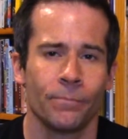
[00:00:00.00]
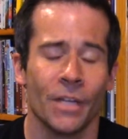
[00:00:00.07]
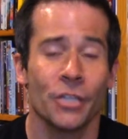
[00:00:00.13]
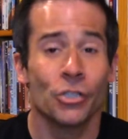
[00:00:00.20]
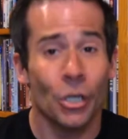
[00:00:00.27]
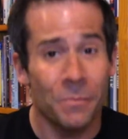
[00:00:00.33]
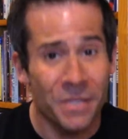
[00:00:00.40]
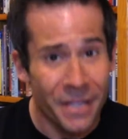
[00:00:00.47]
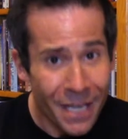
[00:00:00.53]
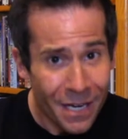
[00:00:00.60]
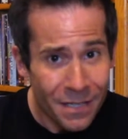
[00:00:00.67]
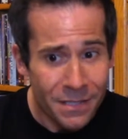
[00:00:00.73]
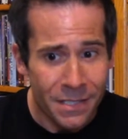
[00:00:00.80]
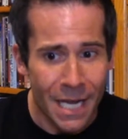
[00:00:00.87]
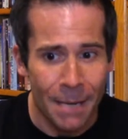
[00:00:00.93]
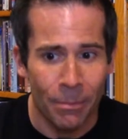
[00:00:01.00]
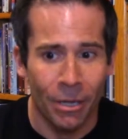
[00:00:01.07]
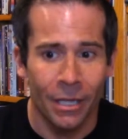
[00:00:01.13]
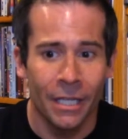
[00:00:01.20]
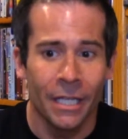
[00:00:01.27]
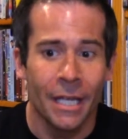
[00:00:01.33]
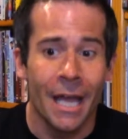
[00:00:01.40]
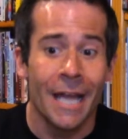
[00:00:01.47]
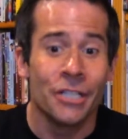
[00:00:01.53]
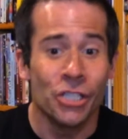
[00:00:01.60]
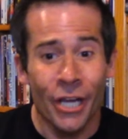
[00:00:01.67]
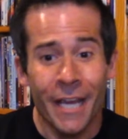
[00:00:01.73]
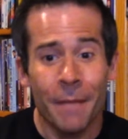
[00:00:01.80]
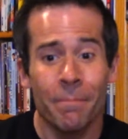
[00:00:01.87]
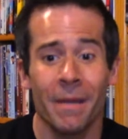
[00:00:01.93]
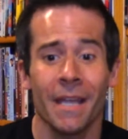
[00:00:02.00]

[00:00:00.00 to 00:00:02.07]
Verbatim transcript: In terms of the ensemble, Jake